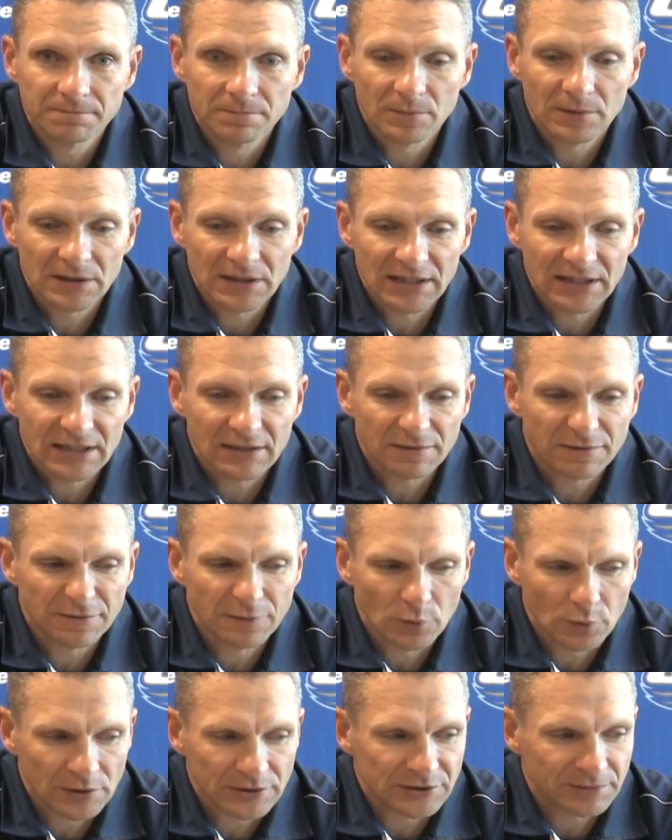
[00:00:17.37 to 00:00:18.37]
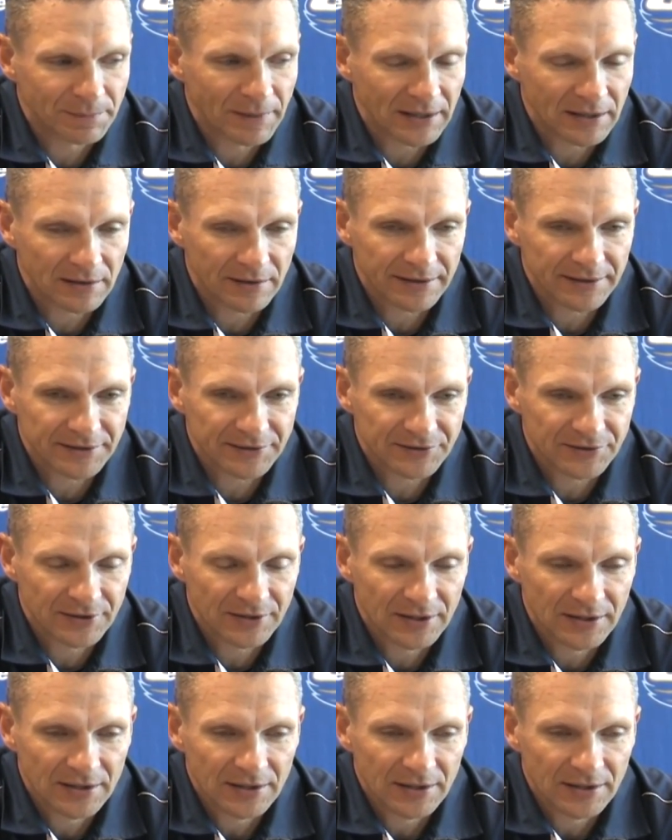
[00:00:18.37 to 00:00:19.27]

We had a lot of foolish penalties.